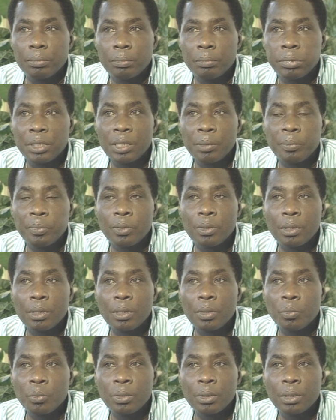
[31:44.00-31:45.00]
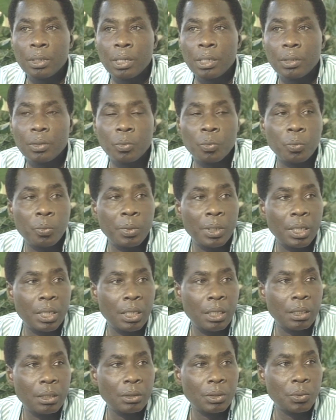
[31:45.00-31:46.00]
people were not
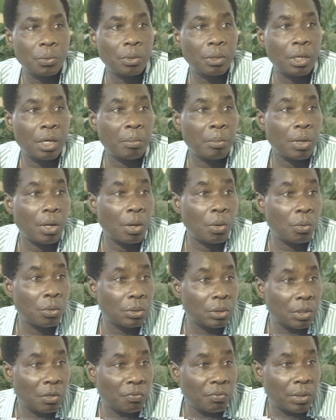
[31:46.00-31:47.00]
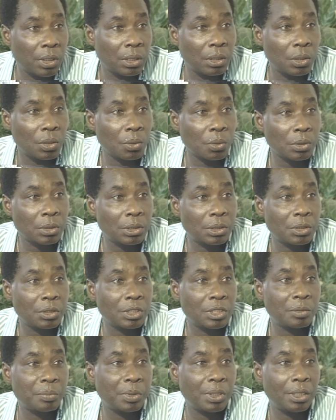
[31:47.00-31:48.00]
willing to come out of their doors to
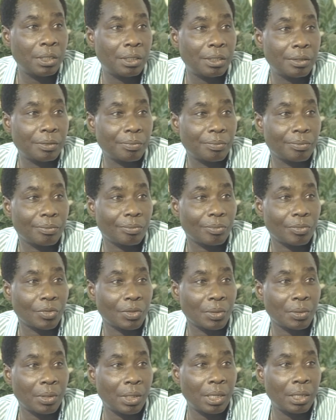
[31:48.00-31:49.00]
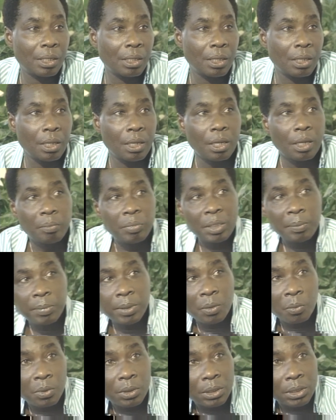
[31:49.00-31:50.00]
speak. Right?
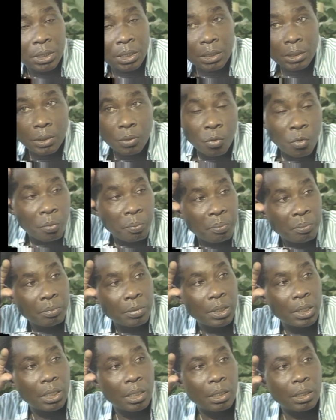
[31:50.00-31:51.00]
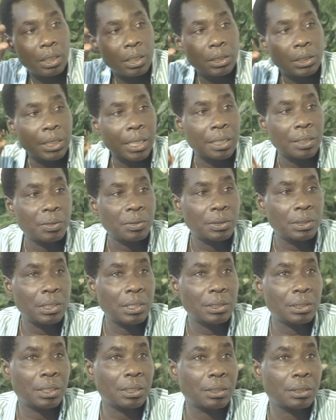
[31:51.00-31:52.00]
People would just open their
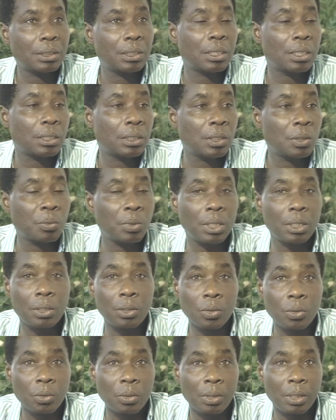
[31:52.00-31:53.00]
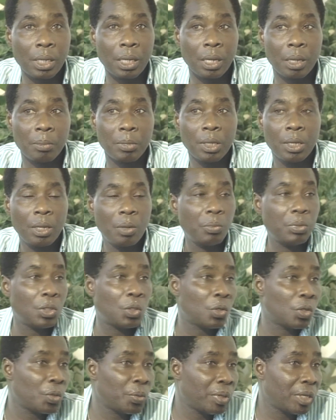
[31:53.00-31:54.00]
jalousies and tell you, "Well, no, we
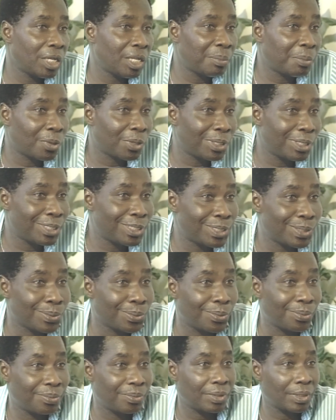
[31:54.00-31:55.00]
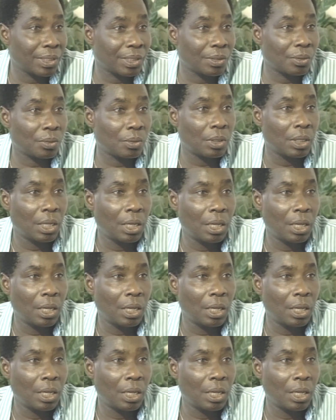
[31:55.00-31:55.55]
don't know anybody." So, you know.